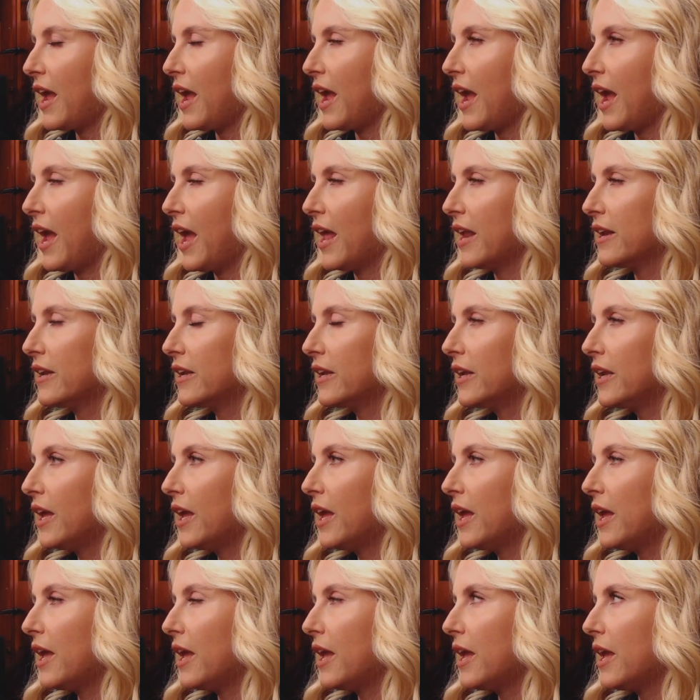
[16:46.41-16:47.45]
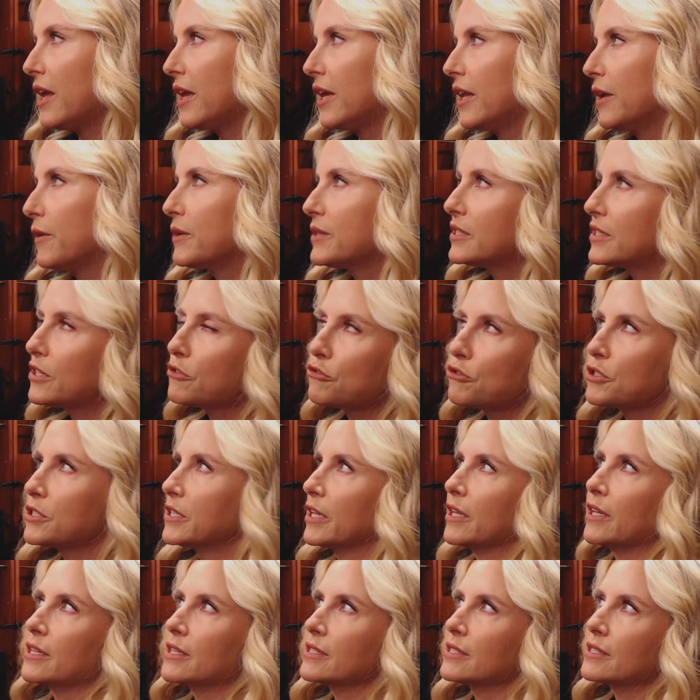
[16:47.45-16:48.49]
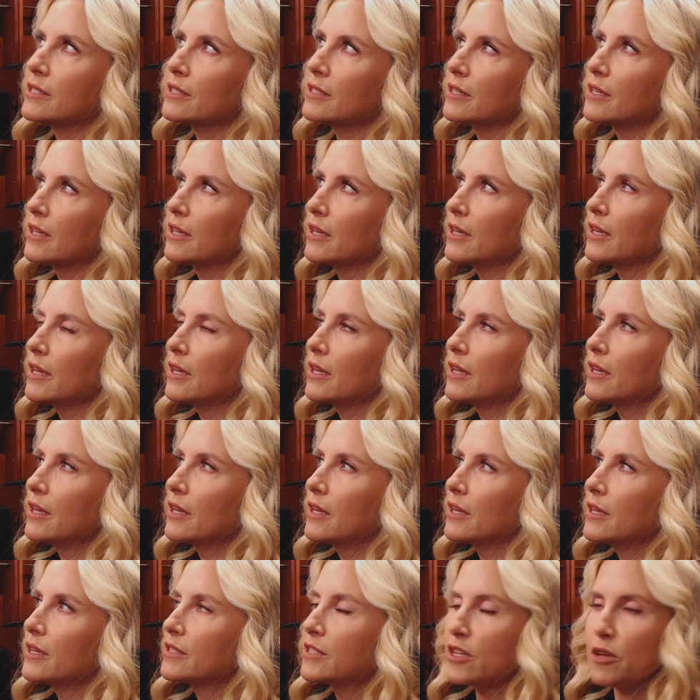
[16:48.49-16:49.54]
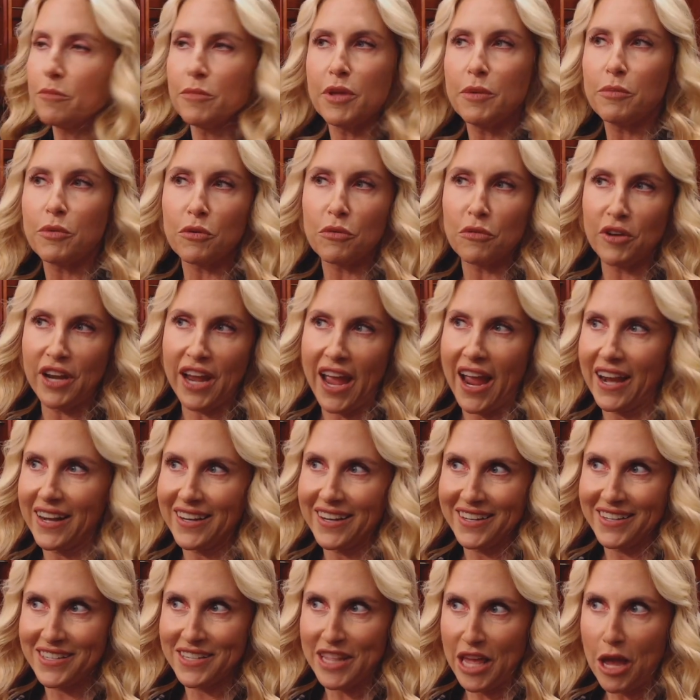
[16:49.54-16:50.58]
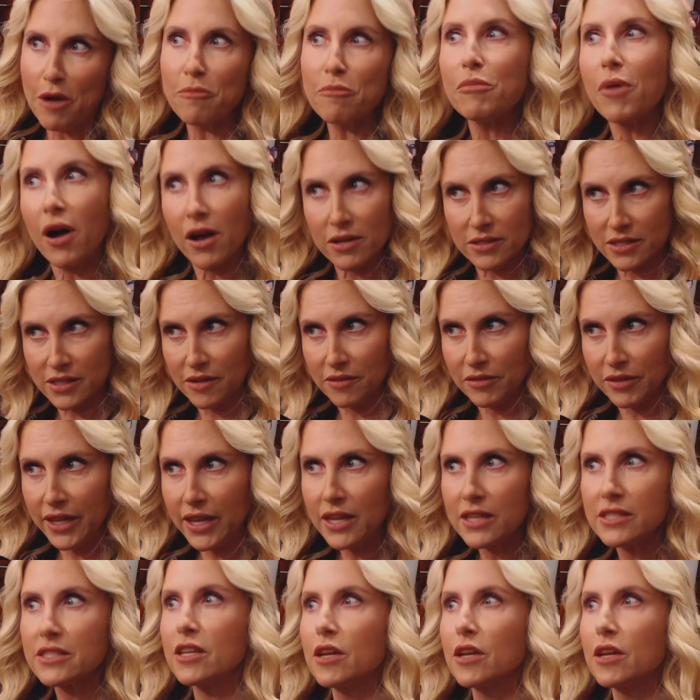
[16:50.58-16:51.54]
And, it's interesting because some people reacted to that positively.